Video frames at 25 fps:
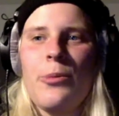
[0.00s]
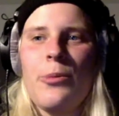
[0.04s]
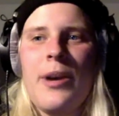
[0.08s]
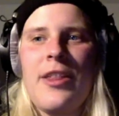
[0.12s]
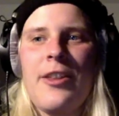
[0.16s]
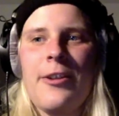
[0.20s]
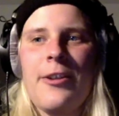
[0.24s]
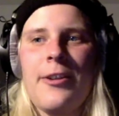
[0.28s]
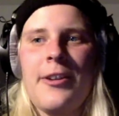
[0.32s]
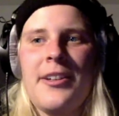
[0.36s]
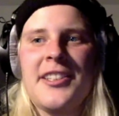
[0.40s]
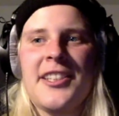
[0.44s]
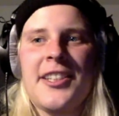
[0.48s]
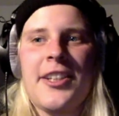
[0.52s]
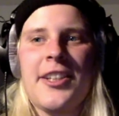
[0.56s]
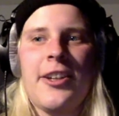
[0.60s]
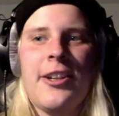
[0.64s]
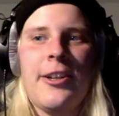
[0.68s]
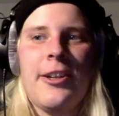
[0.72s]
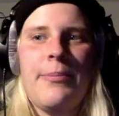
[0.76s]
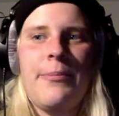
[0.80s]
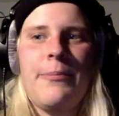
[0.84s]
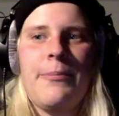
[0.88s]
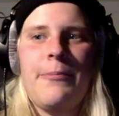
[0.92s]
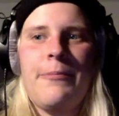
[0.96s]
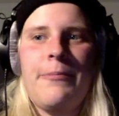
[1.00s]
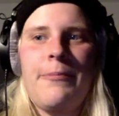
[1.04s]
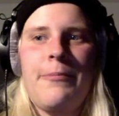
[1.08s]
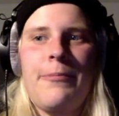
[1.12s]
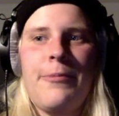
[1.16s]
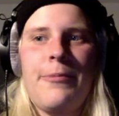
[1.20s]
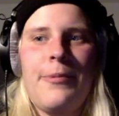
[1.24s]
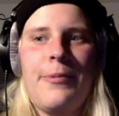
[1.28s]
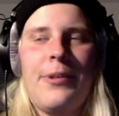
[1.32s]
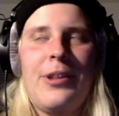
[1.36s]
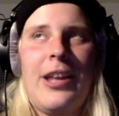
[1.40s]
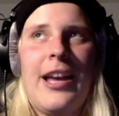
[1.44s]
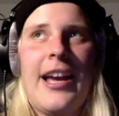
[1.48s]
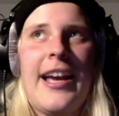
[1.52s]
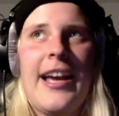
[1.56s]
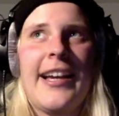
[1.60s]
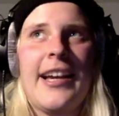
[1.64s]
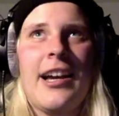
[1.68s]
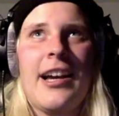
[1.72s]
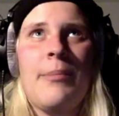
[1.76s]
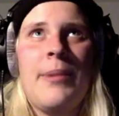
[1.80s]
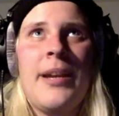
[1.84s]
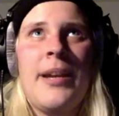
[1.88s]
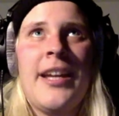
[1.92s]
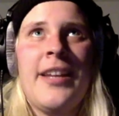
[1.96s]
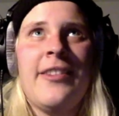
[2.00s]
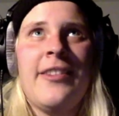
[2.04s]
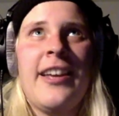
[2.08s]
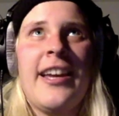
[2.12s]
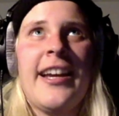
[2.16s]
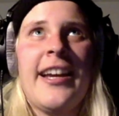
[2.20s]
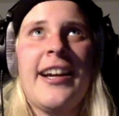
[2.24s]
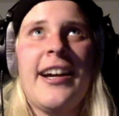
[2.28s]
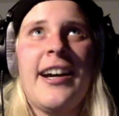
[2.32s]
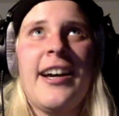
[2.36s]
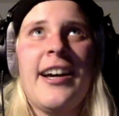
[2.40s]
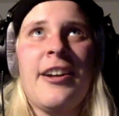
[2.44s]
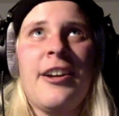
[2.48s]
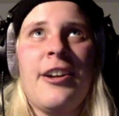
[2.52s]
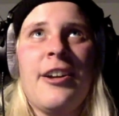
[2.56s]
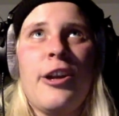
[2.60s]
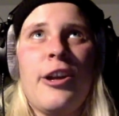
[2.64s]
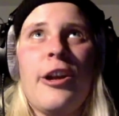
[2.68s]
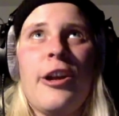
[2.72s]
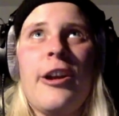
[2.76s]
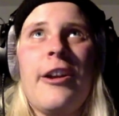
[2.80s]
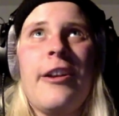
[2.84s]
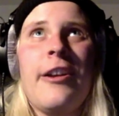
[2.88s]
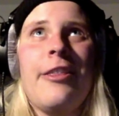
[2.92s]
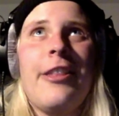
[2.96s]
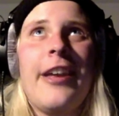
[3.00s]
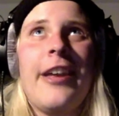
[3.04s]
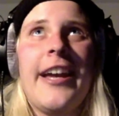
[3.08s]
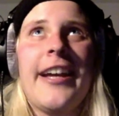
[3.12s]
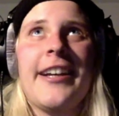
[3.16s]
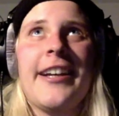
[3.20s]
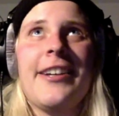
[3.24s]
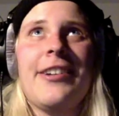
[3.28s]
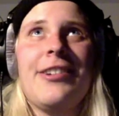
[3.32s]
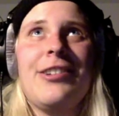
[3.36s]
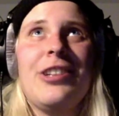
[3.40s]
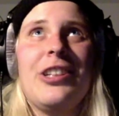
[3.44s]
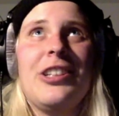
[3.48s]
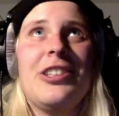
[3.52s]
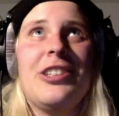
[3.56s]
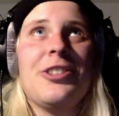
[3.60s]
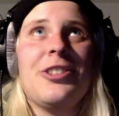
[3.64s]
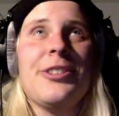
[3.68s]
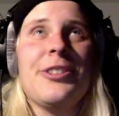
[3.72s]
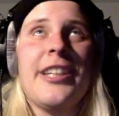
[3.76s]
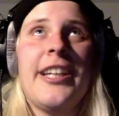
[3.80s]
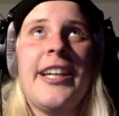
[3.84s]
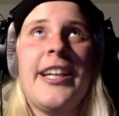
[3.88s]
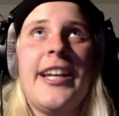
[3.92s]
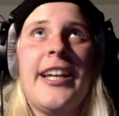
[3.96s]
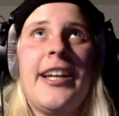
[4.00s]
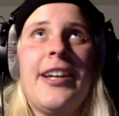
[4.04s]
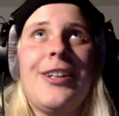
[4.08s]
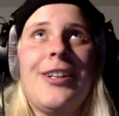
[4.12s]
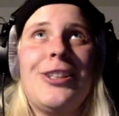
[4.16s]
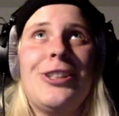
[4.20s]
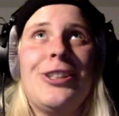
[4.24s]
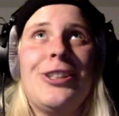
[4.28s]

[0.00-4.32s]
whether it's going to, like, I mean, like, I don't know, like, literally